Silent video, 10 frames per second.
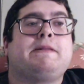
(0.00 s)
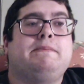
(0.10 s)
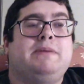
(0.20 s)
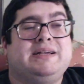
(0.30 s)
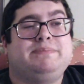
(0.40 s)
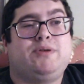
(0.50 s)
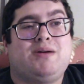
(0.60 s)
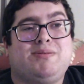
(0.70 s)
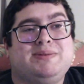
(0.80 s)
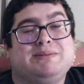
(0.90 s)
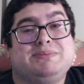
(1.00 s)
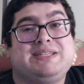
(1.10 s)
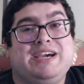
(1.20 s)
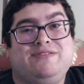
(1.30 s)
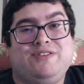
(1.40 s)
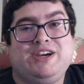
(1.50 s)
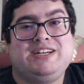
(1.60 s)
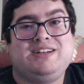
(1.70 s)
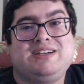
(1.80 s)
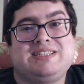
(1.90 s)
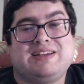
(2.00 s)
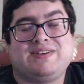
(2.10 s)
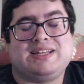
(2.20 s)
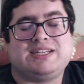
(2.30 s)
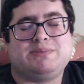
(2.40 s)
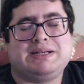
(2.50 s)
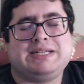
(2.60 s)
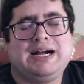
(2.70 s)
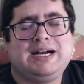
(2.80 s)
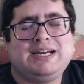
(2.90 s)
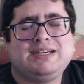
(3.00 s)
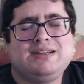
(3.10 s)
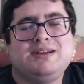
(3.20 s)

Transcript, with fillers: My problem is I'm scared for Anna because I feel like she might die.